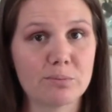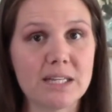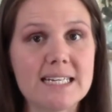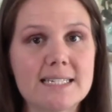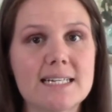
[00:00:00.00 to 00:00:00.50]

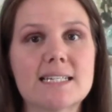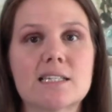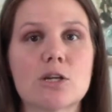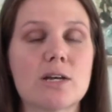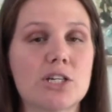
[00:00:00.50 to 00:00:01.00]

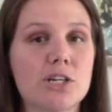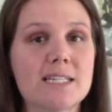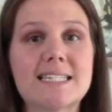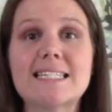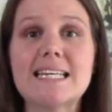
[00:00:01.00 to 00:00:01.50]
places so that she
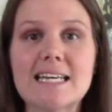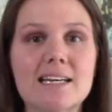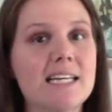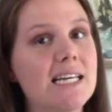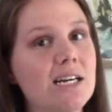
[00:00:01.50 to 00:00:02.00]
could see
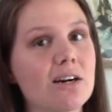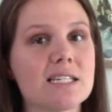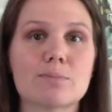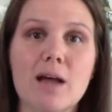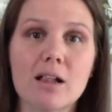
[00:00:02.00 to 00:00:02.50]
and hear
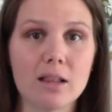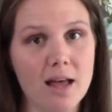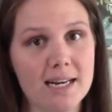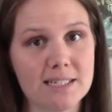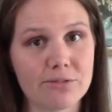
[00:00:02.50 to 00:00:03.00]
and smell a
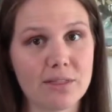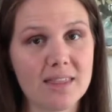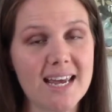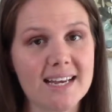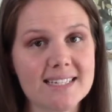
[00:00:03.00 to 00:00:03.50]
lot of different
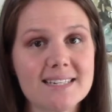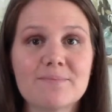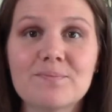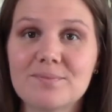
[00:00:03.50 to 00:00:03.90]
things.